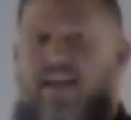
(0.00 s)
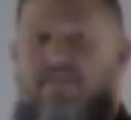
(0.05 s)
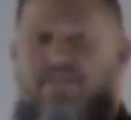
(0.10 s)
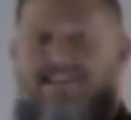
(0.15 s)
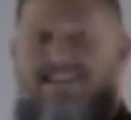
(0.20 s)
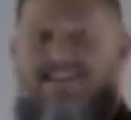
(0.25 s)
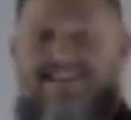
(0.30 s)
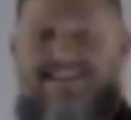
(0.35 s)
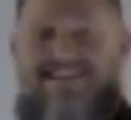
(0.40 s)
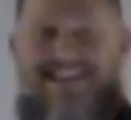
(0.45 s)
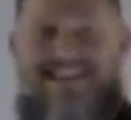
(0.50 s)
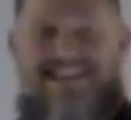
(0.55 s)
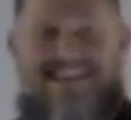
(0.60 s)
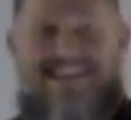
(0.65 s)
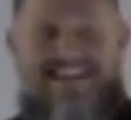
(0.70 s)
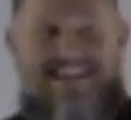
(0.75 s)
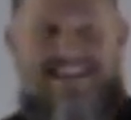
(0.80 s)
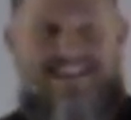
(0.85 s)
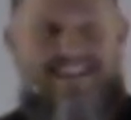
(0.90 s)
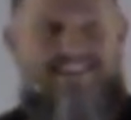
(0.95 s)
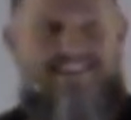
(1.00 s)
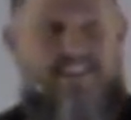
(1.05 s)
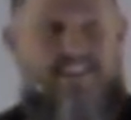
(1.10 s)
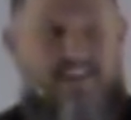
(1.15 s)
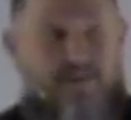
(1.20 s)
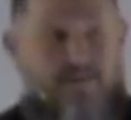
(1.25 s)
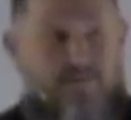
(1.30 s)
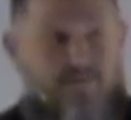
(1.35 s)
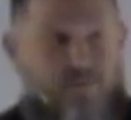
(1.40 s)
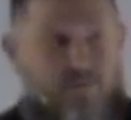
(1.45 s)
the need and the
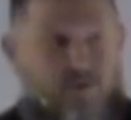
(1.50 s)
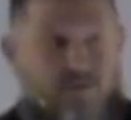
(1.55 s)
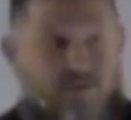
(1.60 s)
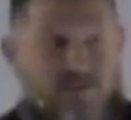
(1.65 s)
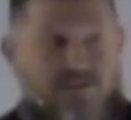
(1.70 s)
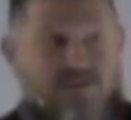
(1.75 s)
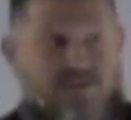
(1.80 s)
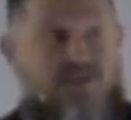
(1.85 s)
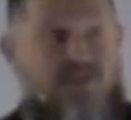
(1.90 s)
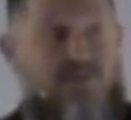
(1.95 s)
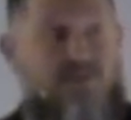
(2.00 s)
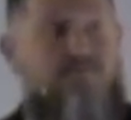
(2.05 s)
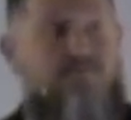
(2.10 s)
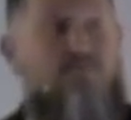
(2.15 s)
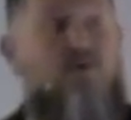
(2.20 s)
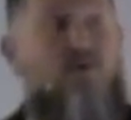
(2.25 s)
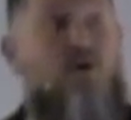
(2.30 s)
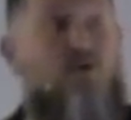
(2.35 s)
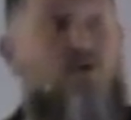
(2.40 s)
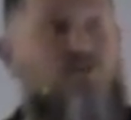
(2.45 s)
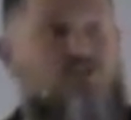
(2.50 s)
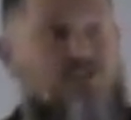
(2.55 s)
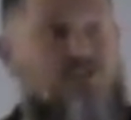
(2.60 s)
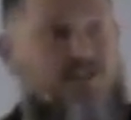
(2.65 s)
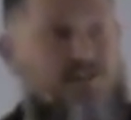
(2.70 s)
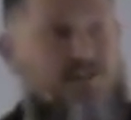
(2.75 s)
impulse, the compulsion